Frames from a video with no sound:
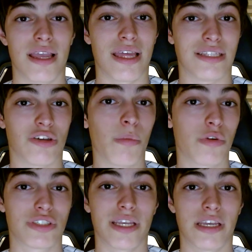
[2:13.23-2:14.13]
it's
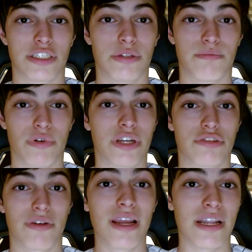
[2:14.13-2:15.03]
almost like a spring
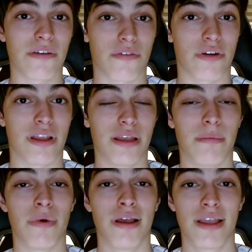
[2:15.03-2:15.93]
training for
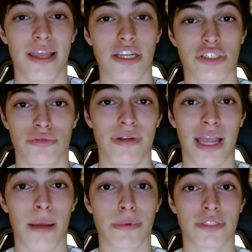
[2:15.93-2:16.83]
him in his
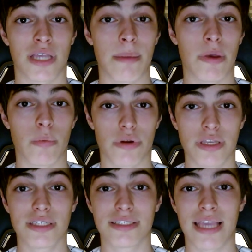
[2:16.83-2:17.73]
rehab assignment where
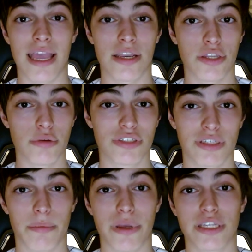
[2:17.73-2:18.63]
he's getting
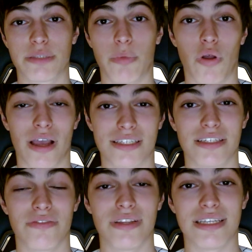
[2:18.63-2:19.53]
used to baseball
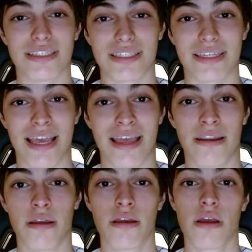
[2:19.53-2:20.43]
activities
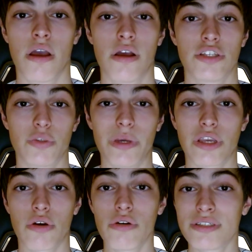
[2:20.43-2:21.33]
again. So
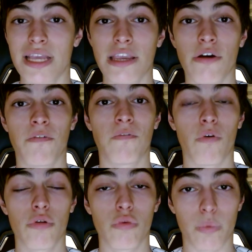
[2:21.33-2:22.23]
it could take a
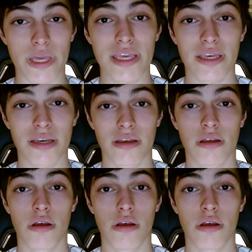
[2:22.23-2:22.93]
full week